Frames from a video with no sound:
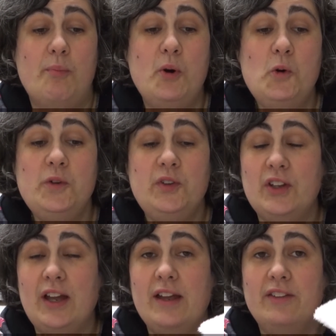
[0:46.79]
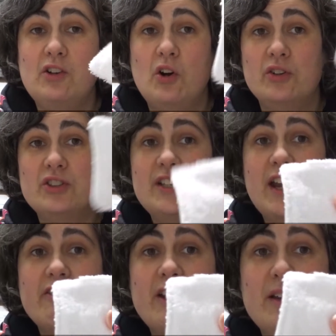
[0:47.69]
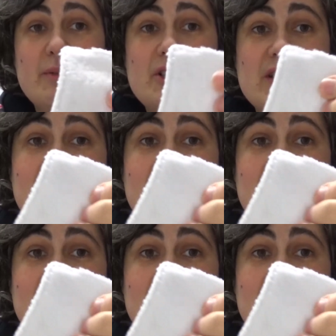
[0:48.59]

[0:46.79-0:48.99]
both the cotton terry, which is